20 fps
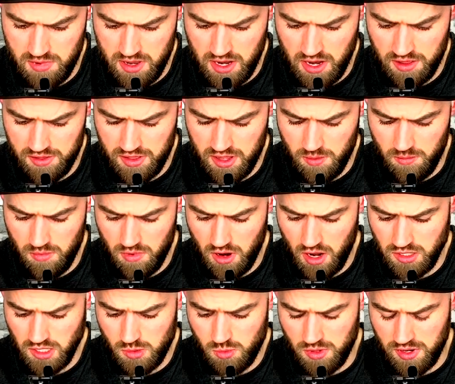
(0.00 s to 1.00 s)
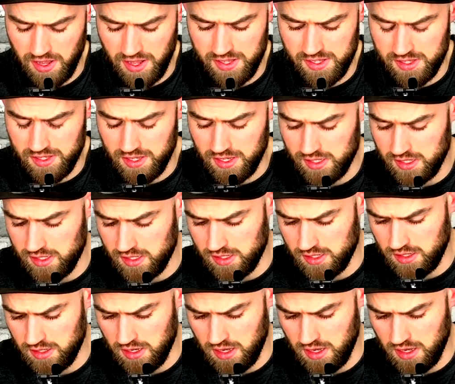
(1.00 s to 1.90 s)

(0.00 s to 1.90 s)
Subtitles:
I think I just want to get into this.